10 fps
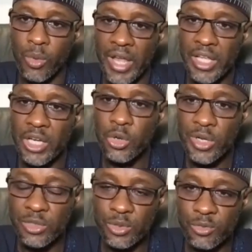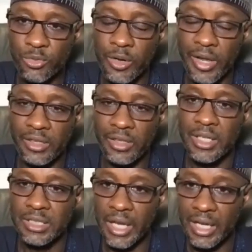where they go into the forest,
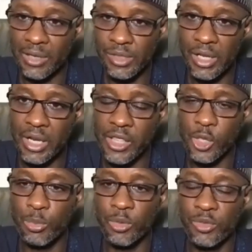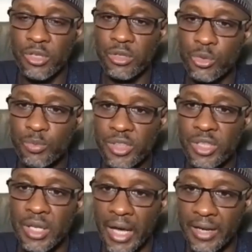take out the leadership of these groups,
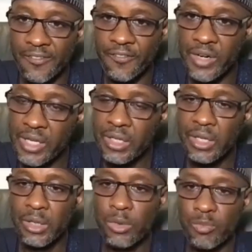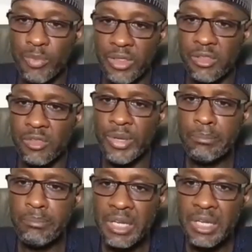and free those persons
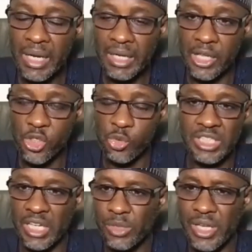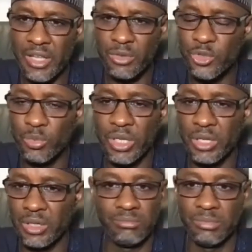with minimal casualty. I know there's going to
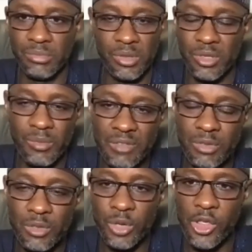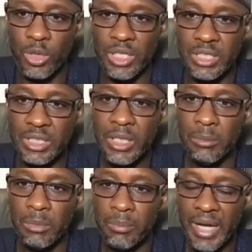be some level of casualty,
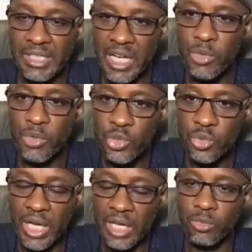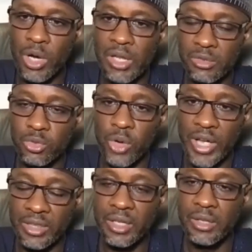but by the time we do that once,
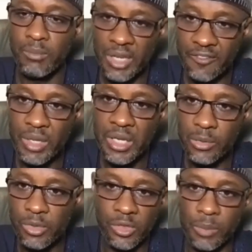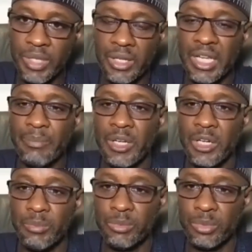twice, believe me, they will stop kidnapping
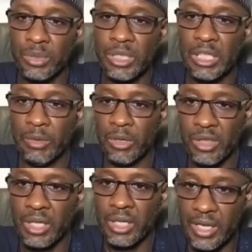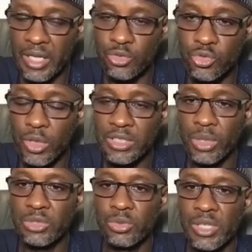our people, because they too
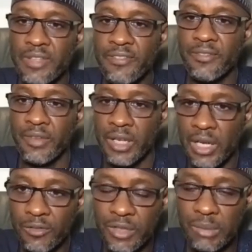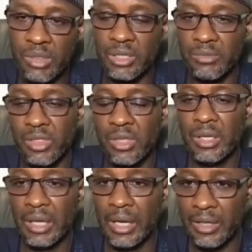want to leave. They love themselves.
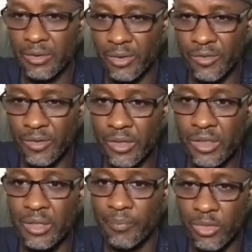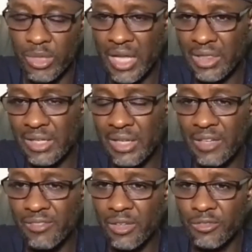And of course, so that's at the
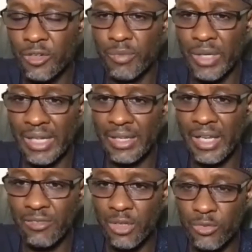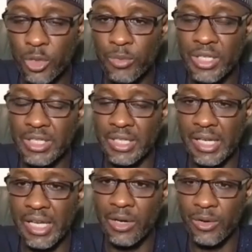level of government. At the level of community,
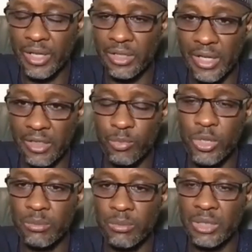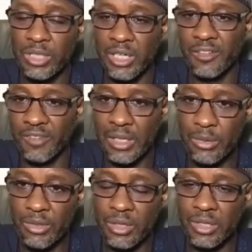earlier on, I spoke about our
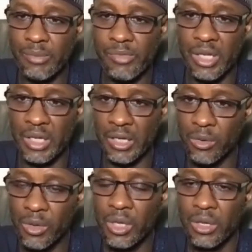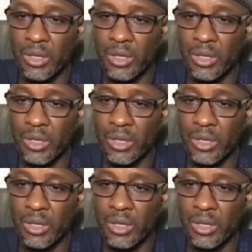value systems and how